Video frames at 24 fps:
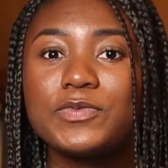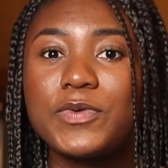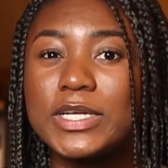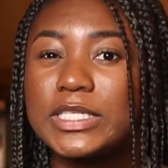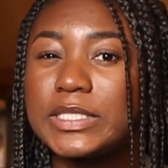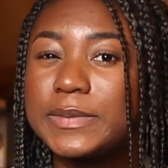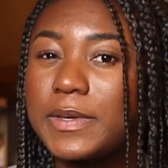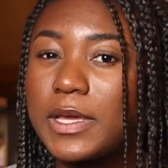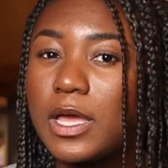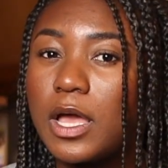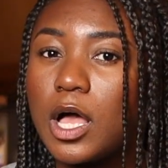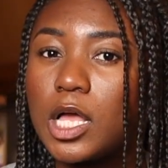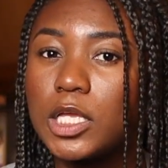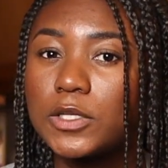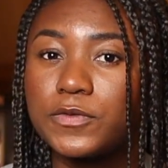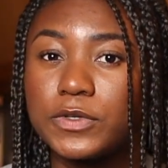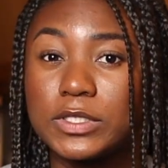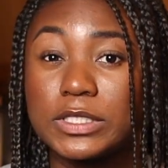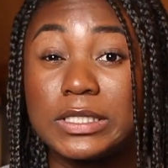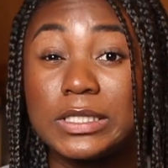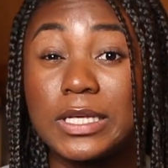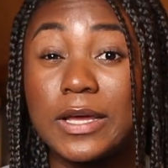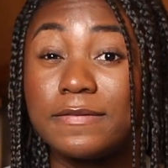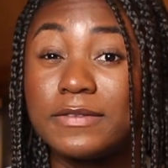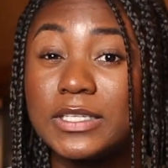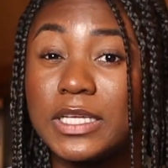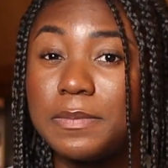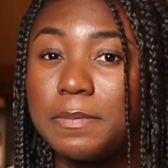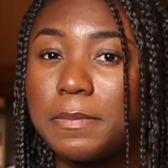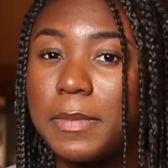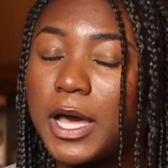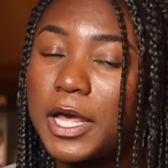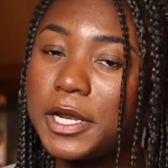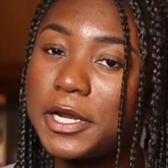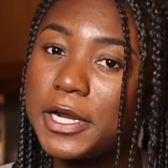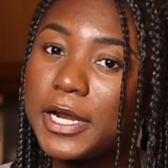recipe calls for
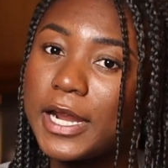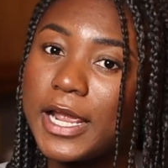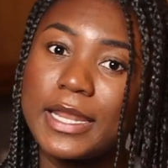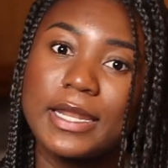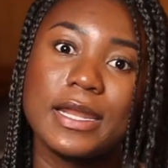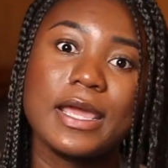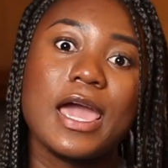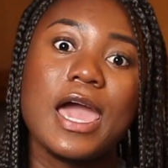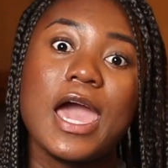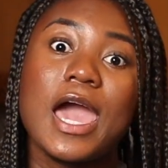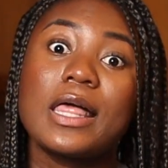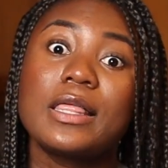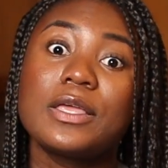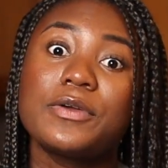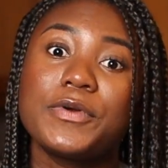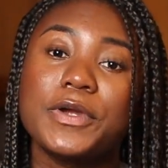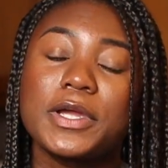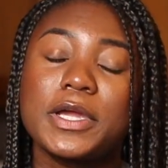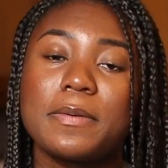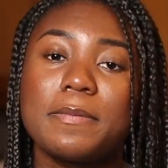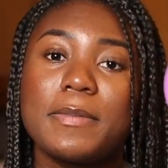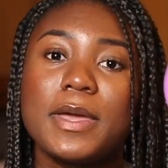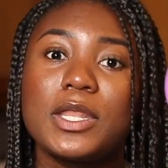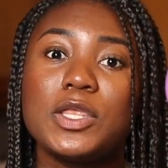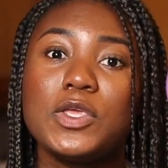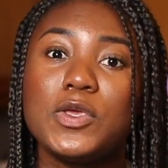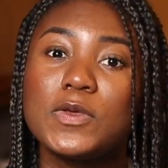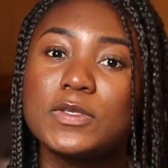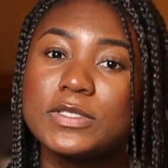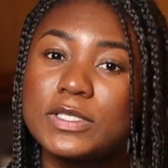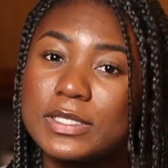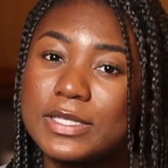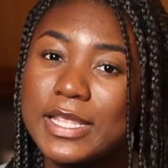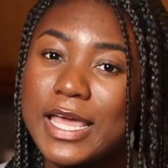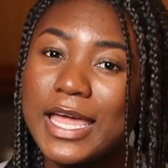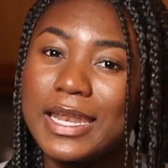softened butter, and I highly recommend
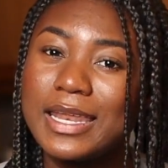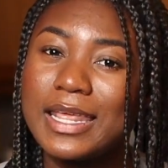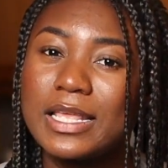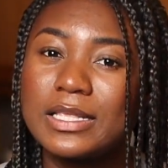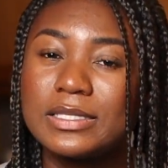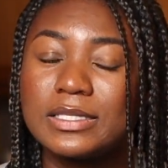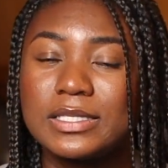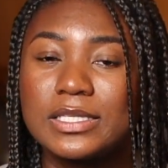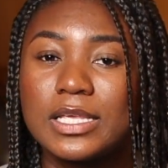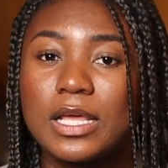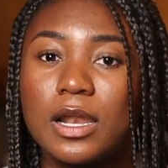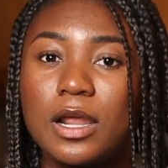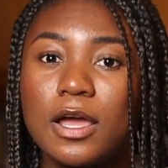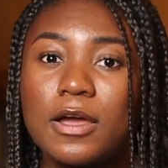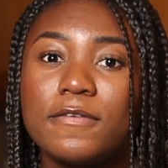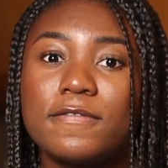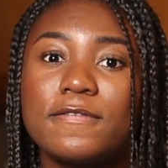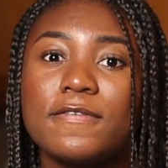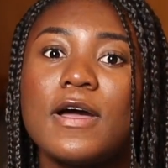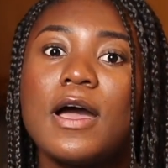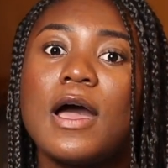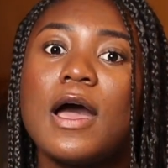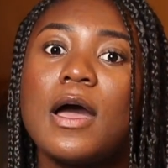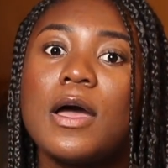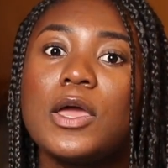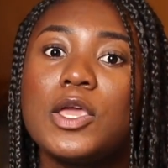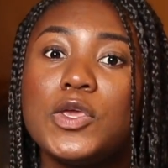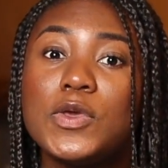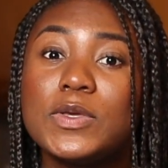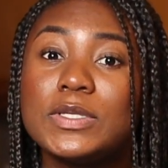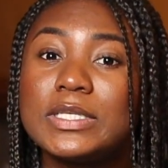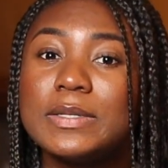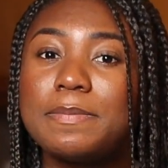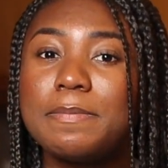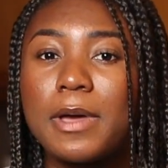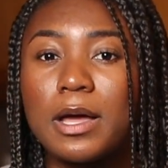using that instead of
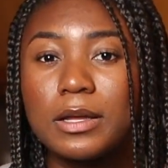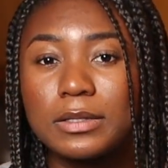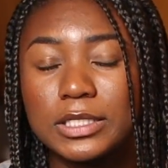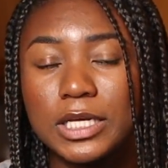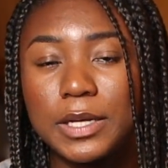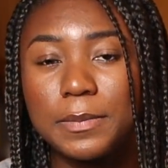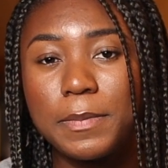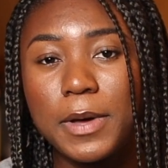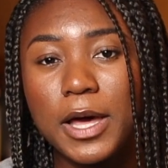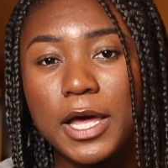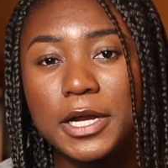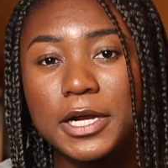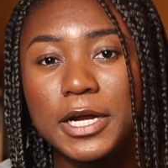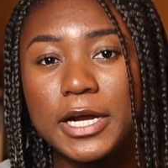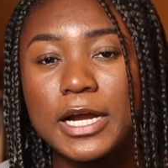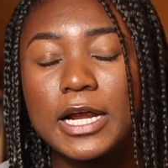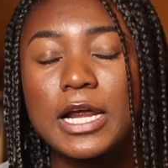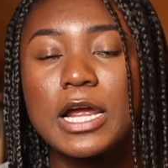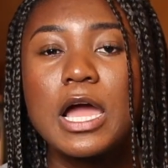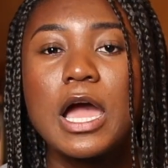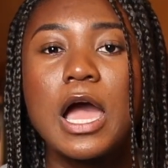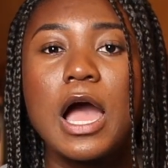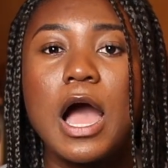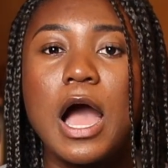using melted butter.